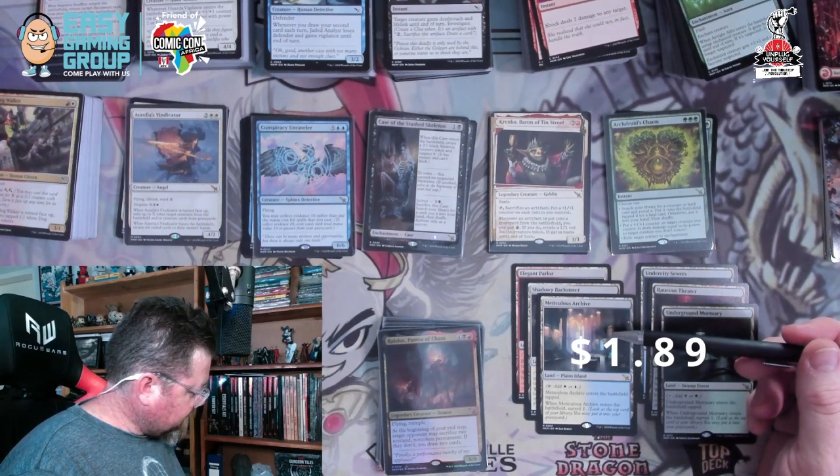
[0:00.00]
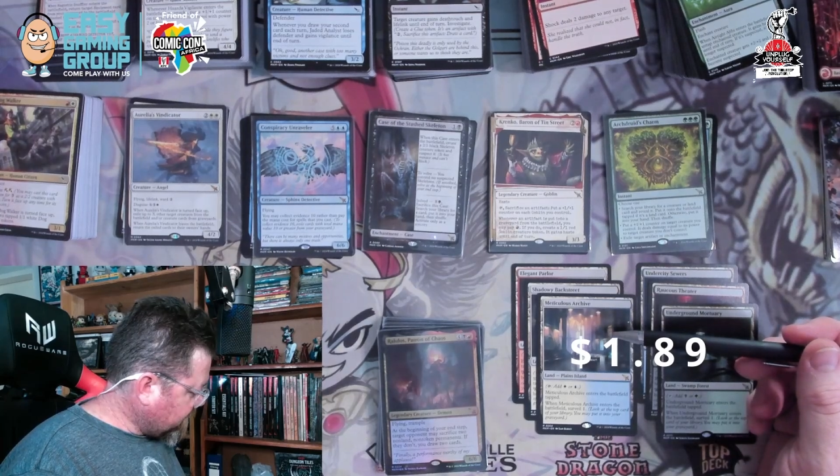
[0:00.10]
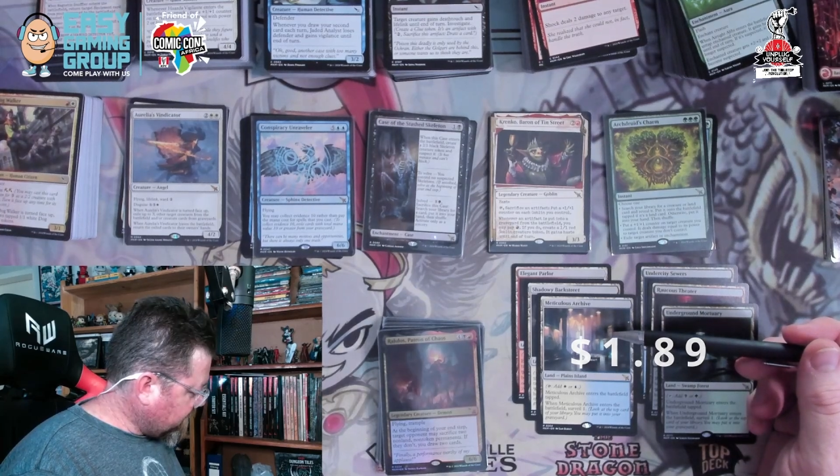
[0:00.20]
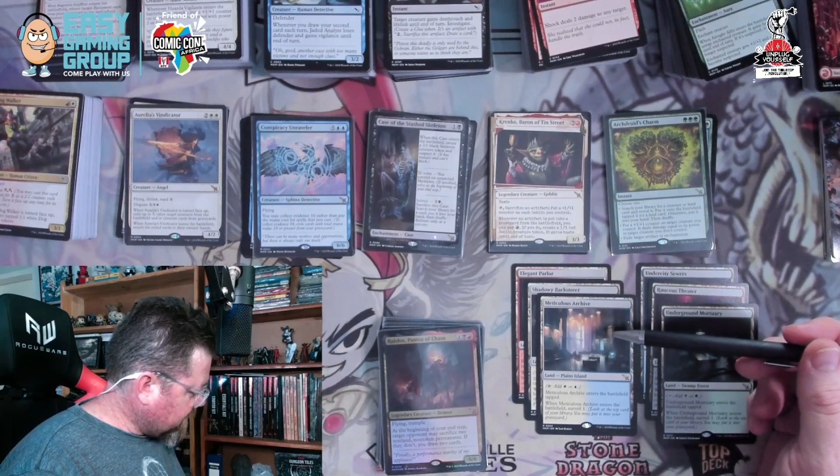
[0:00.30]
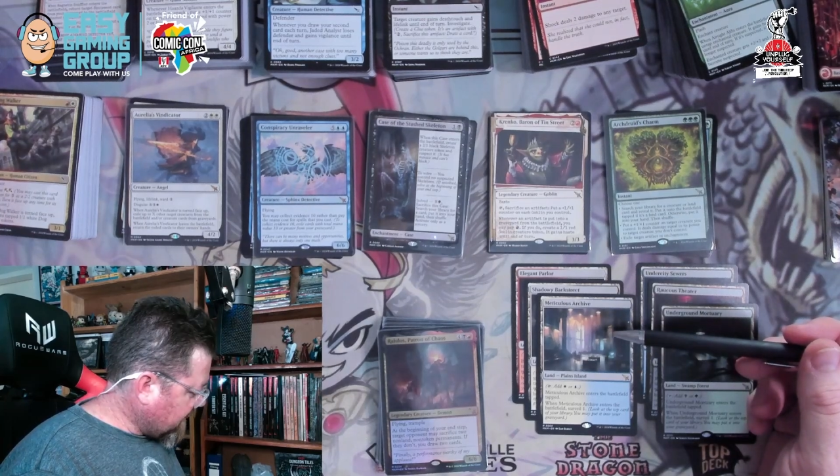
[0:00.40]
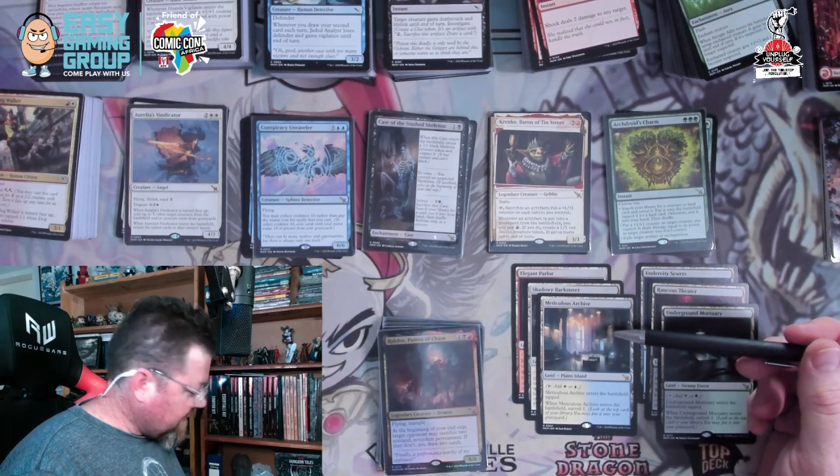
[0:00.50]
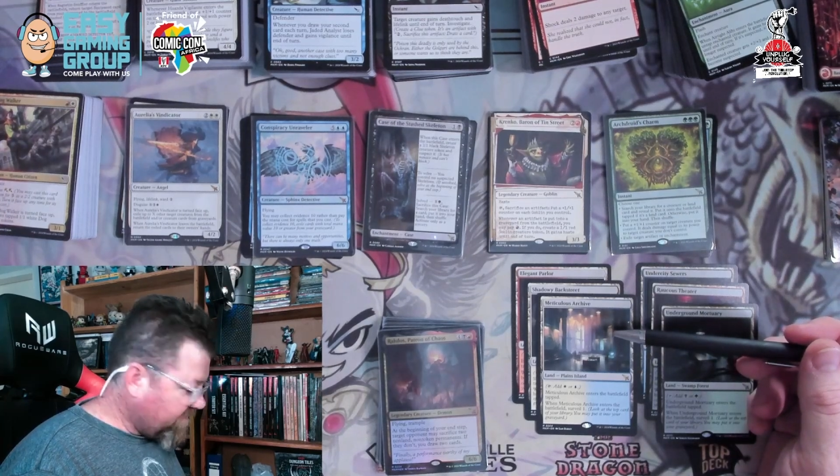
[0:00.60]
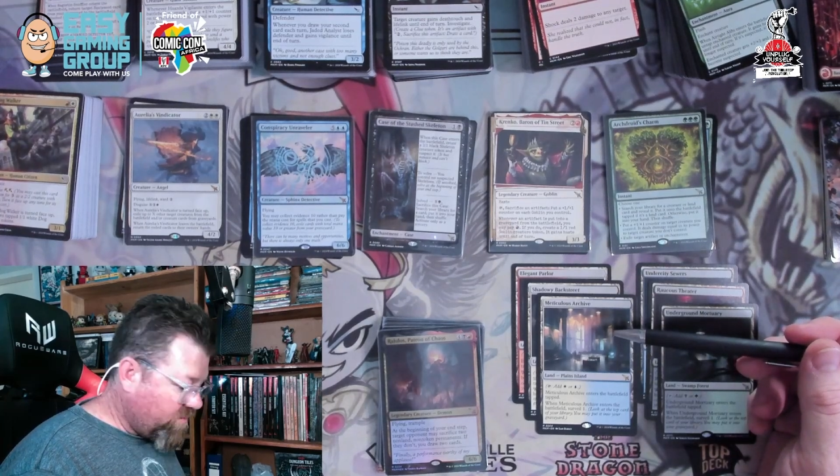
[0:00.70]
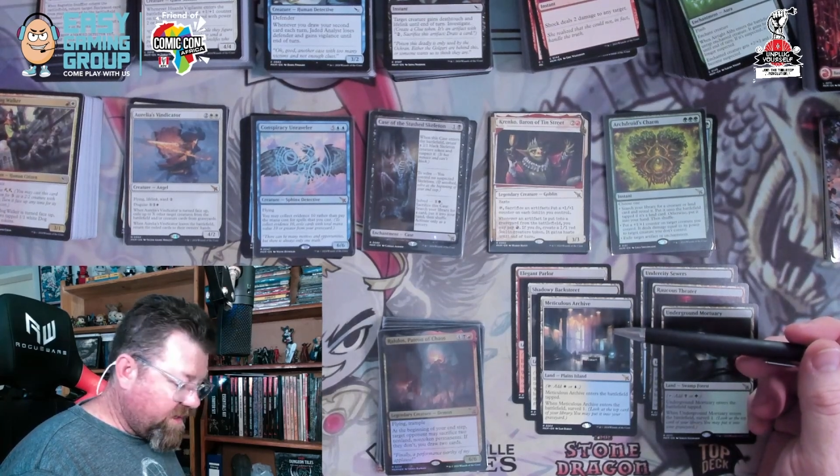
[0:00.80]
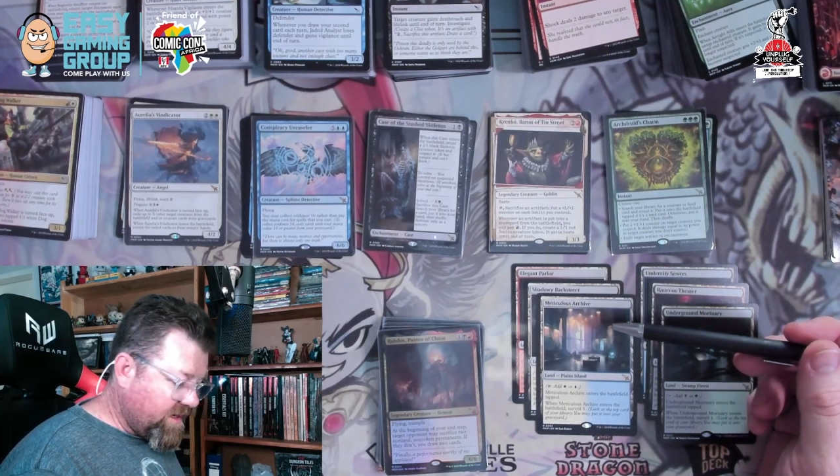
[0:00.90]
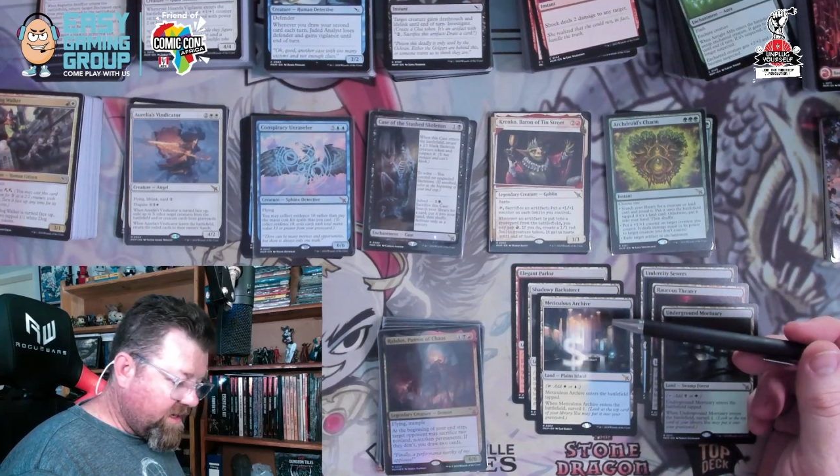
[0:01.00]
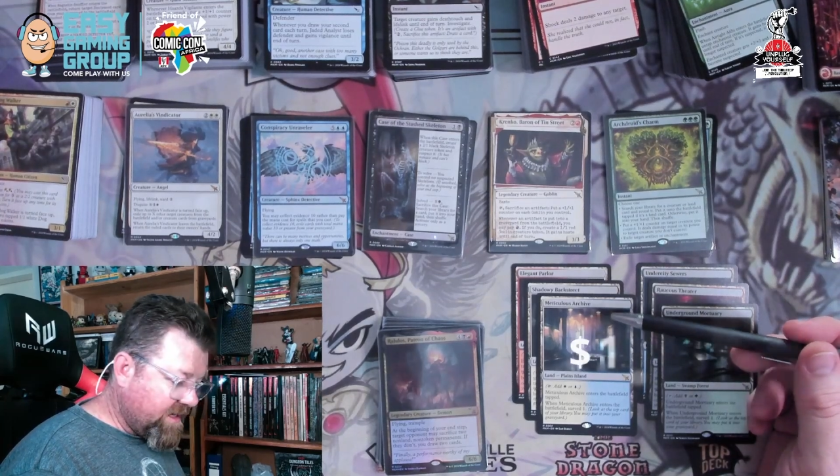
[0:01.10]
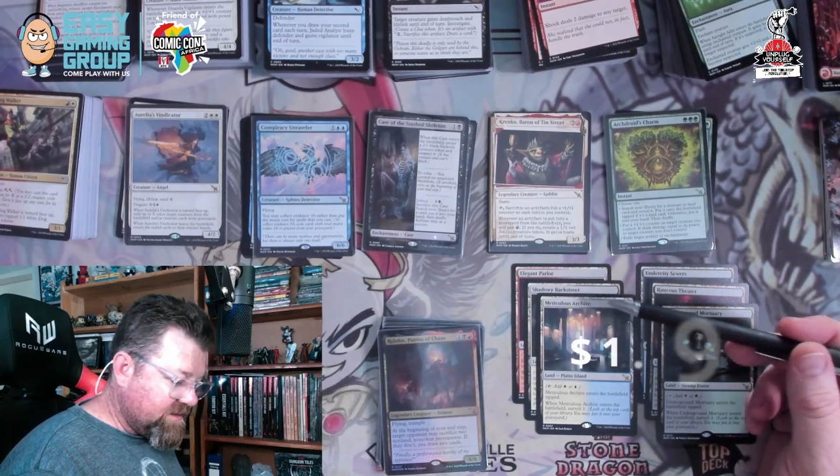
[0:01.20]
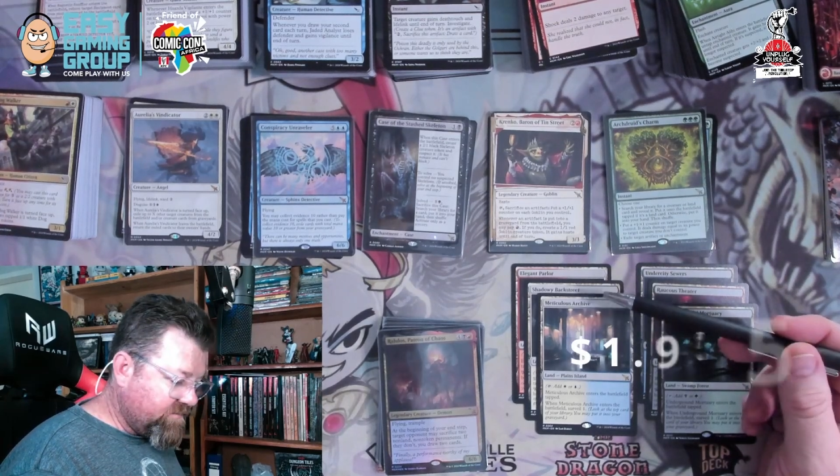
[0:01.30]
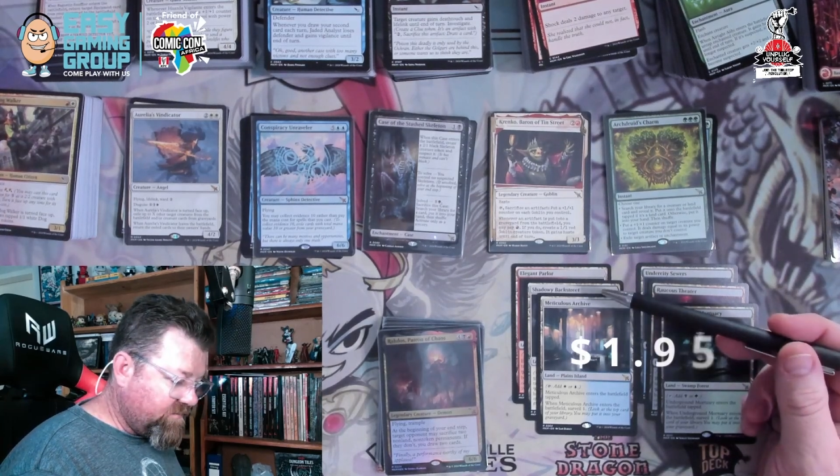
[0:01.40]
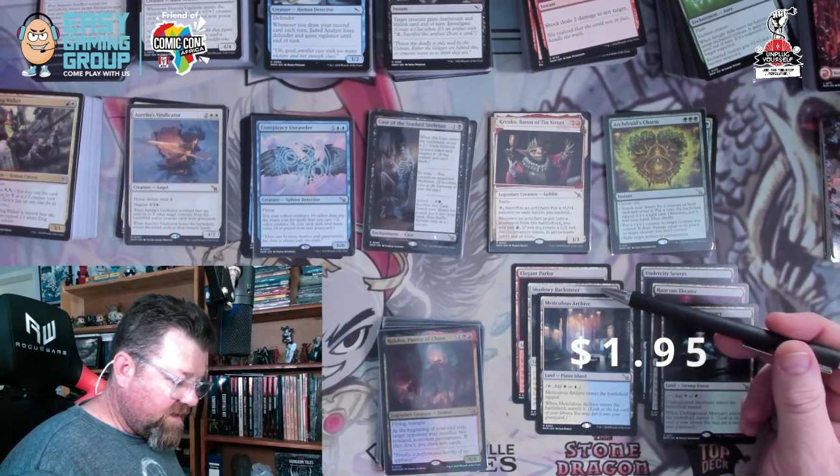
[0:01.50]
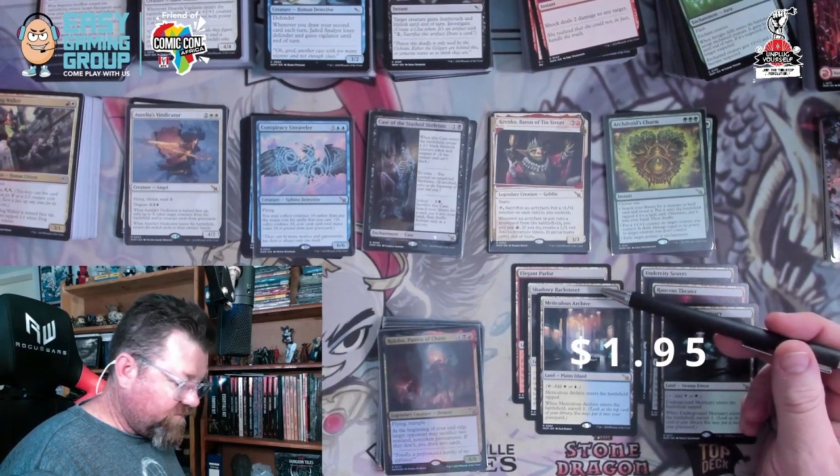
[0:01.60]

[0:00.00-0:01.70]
Archive, 195